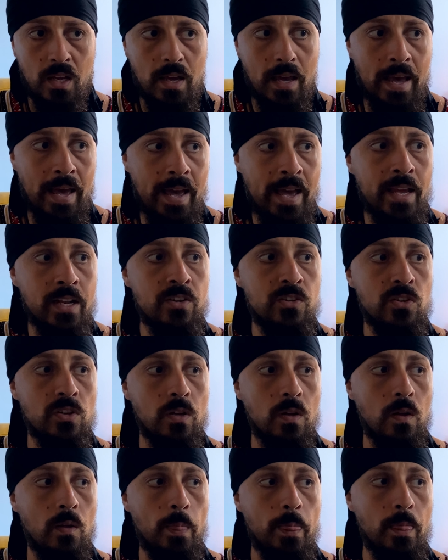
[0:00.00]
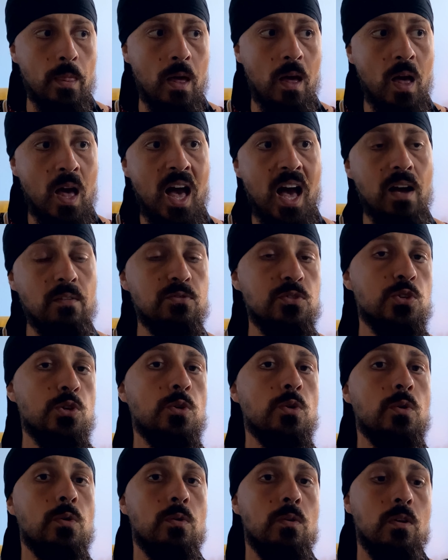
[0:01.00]
And
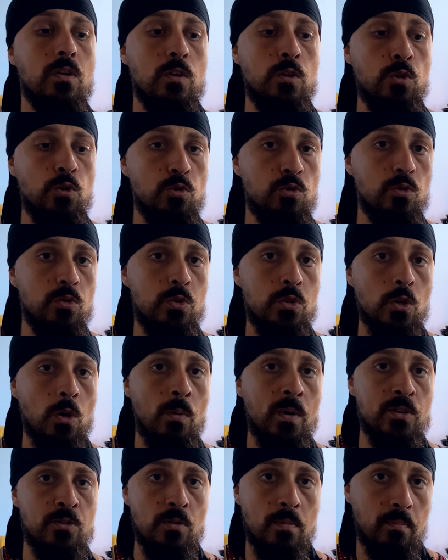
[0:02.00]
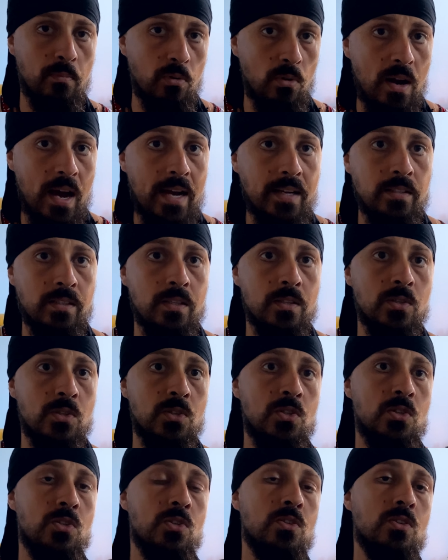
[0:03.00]
after you do so and you
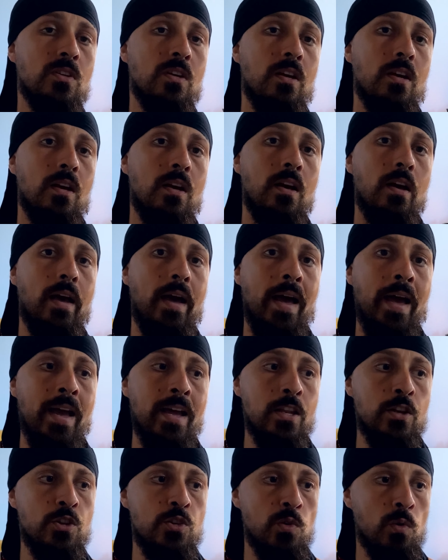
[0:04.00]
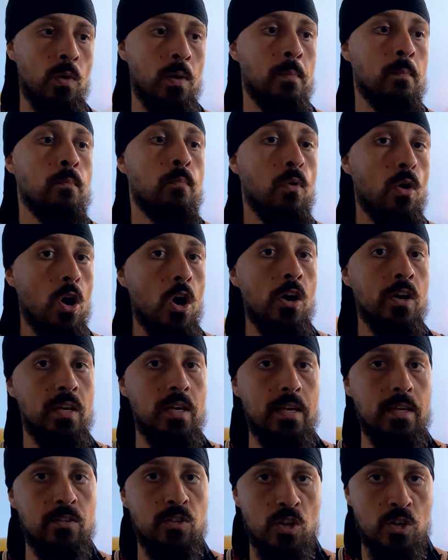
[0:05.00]
practice and you
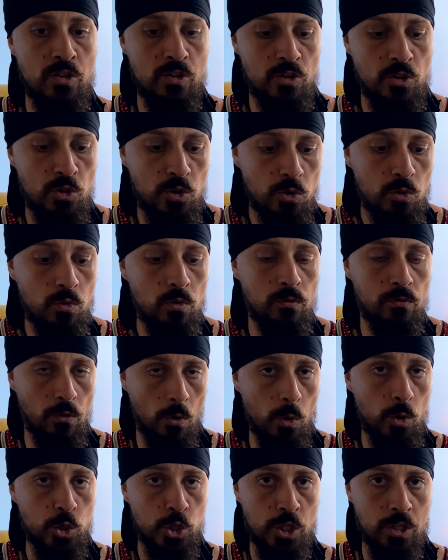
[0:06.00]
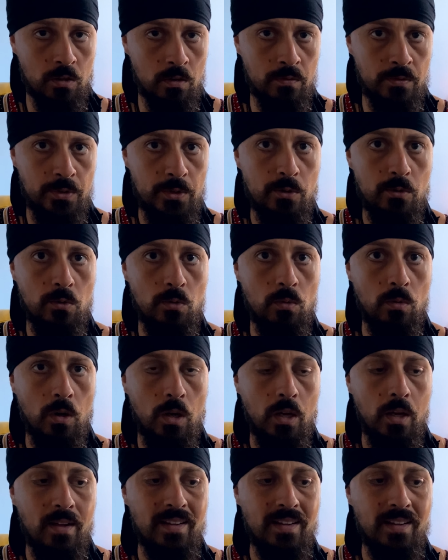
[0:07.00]
embody the new version of you,